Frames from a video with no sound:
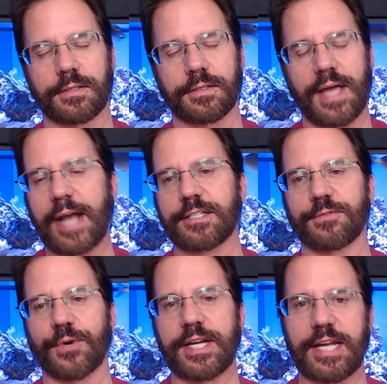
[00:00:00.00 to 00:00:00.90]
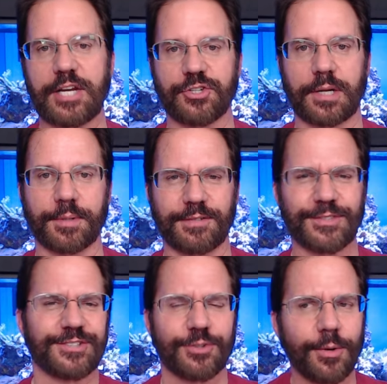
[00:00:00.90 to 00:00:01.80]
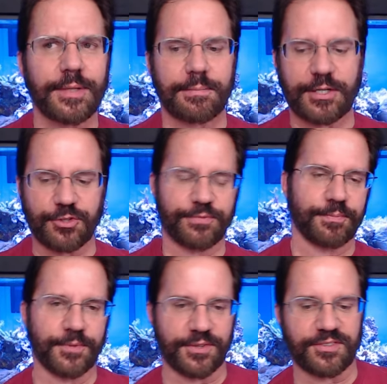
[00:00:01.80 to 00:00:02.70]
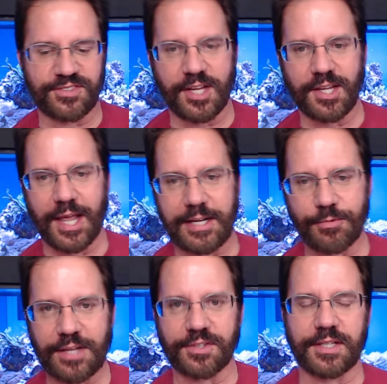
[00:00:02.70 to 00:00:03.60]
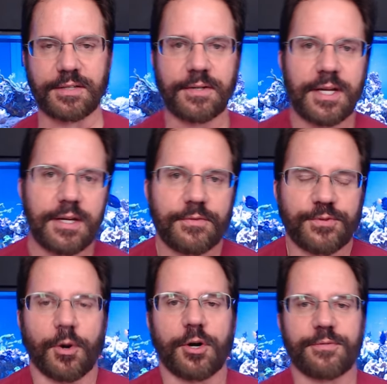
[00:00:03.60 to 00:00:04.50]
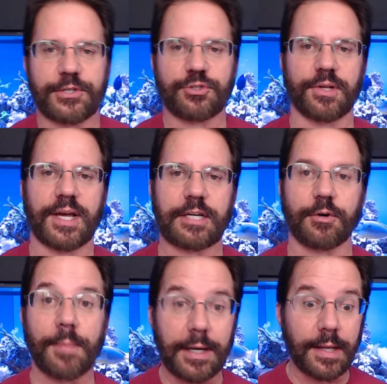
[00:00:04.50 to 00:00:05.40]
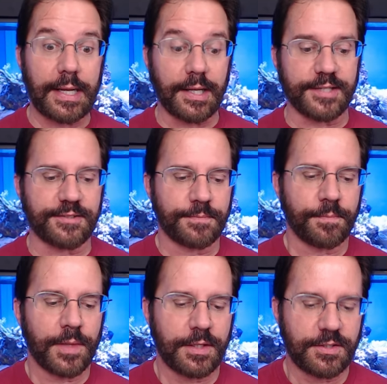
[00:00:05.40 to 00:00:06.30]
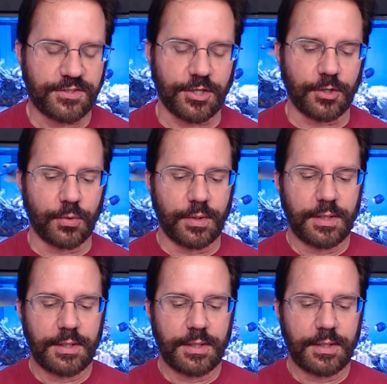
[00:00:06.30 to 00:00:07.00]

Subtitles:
active radiation, I believe, which is normally measured from the sunlight rather than from artificial lighting or metal halides. So